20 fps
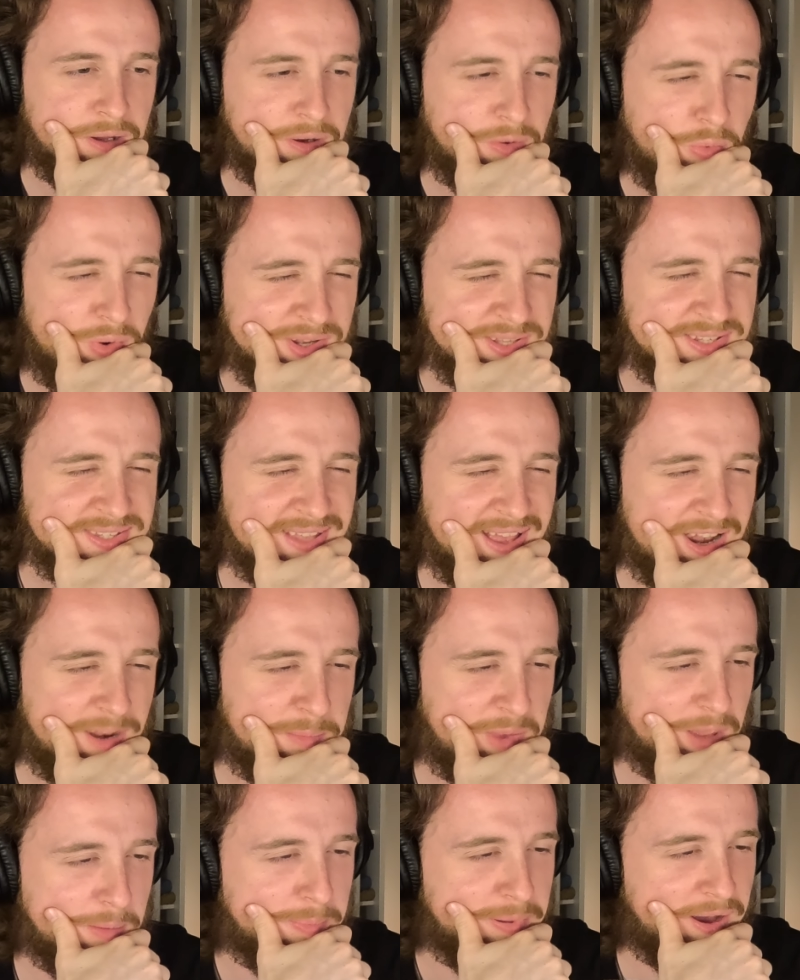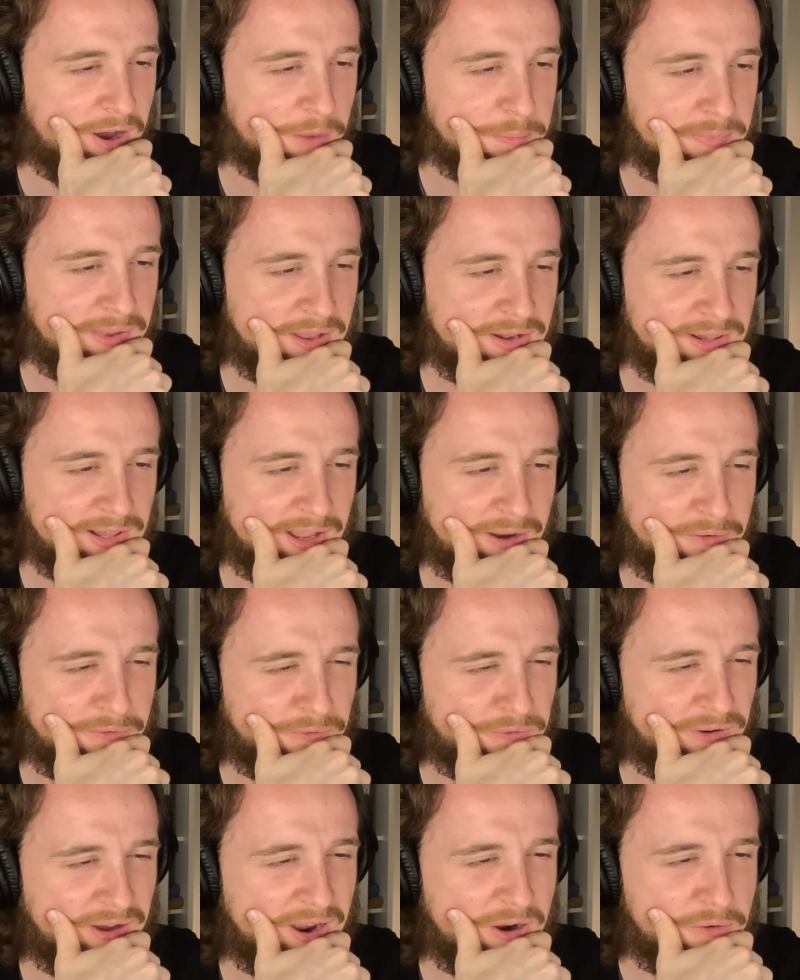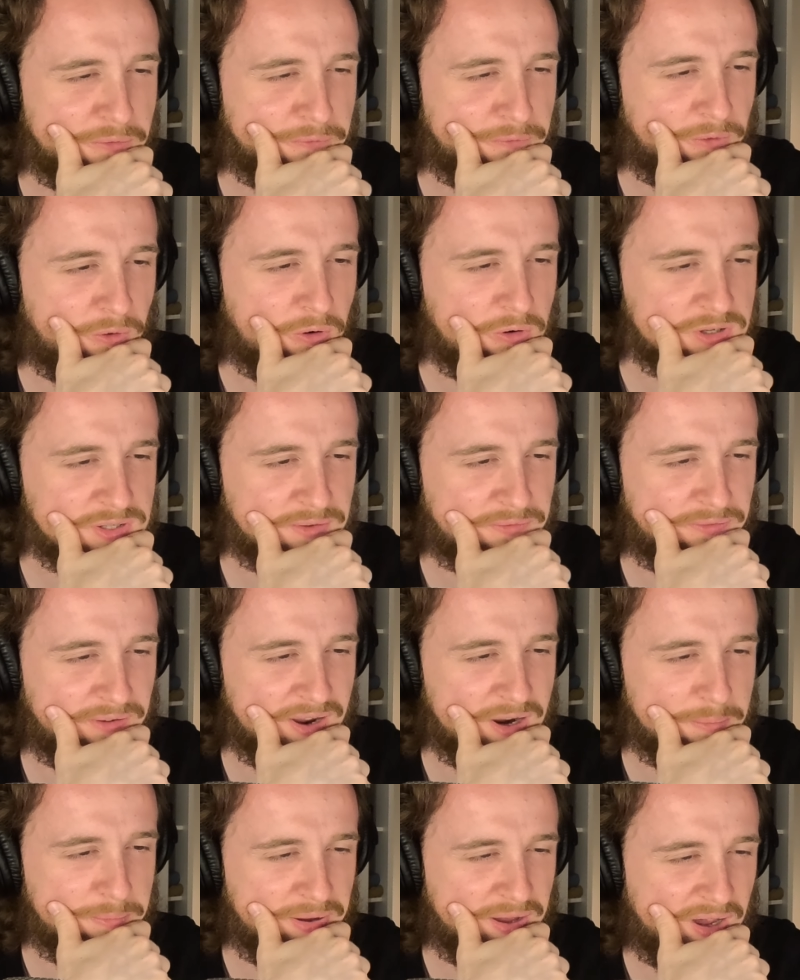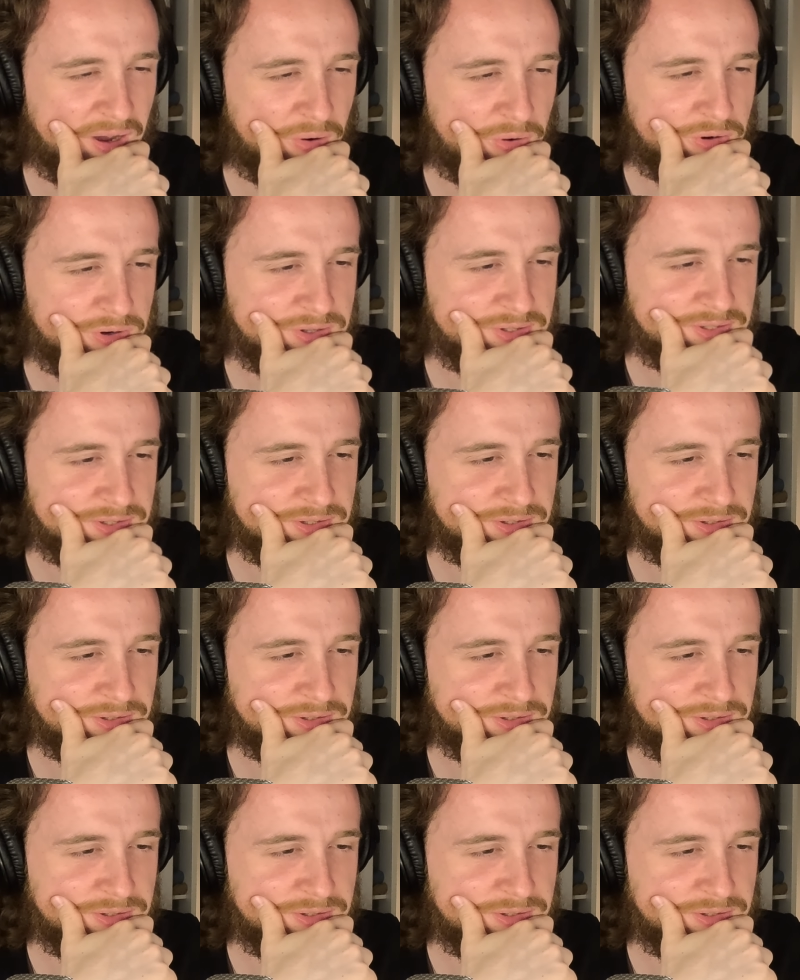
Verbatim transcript: What is this anime about, man? Like fire force, fire powers?